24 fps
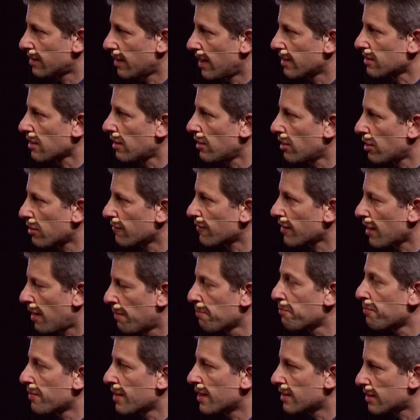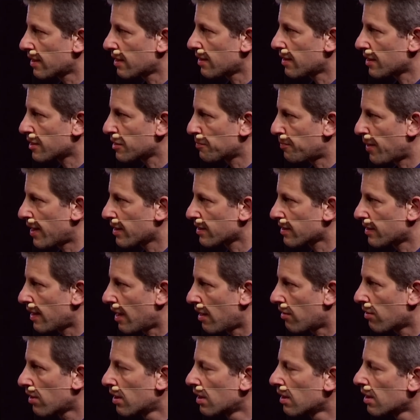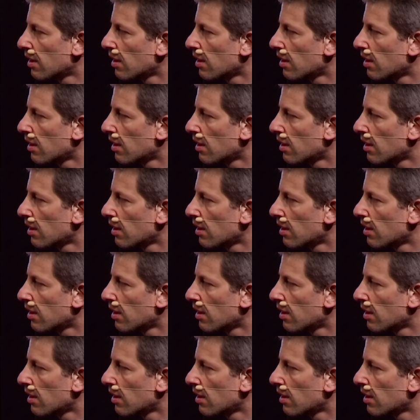There's a lot of companies in this space now.